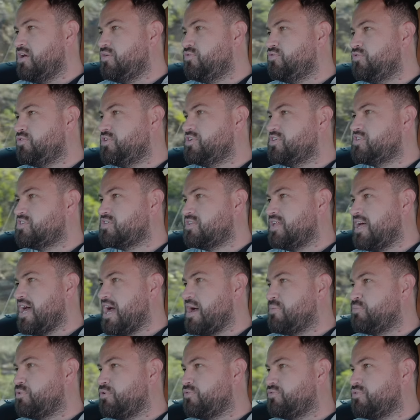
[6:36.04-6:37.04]
every
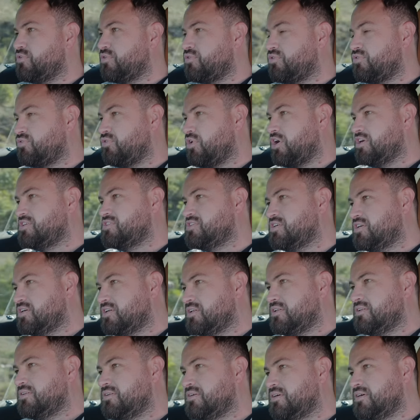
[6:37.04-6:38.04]
stab of the
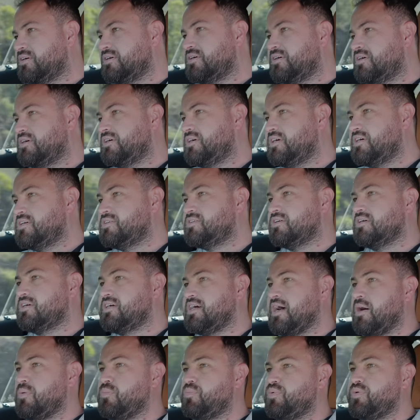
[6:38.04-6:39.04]
throttle is
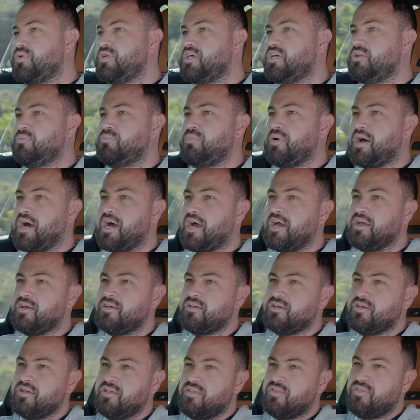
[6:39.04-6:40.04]
accompanied by
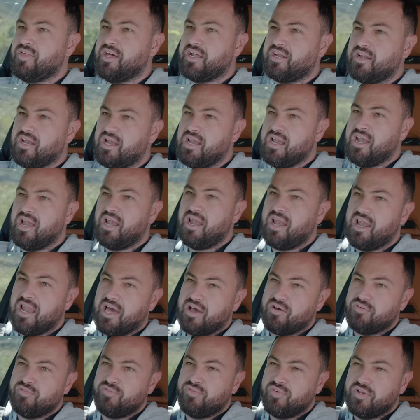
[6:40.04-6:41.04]
that
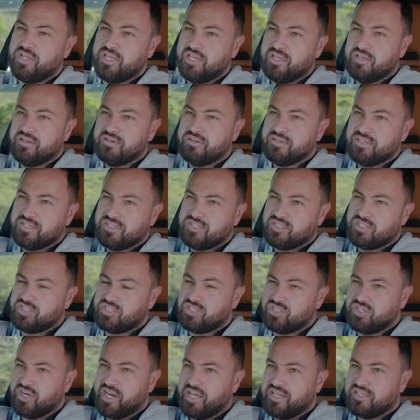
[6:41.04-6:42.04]
lovely
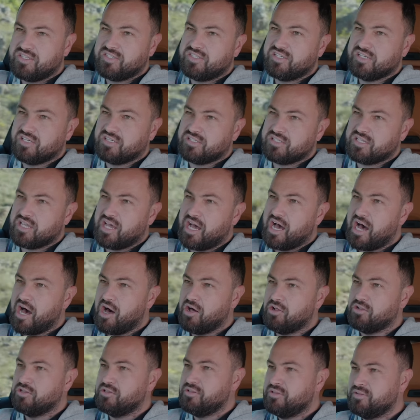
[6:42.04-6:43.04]
straight six
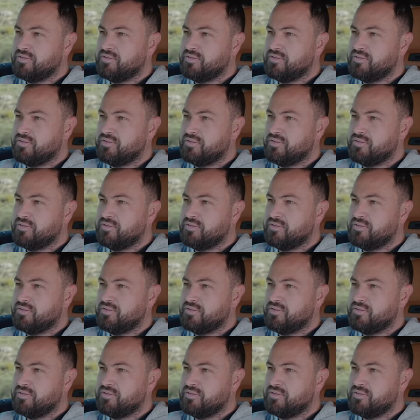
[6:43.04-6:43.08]
howl.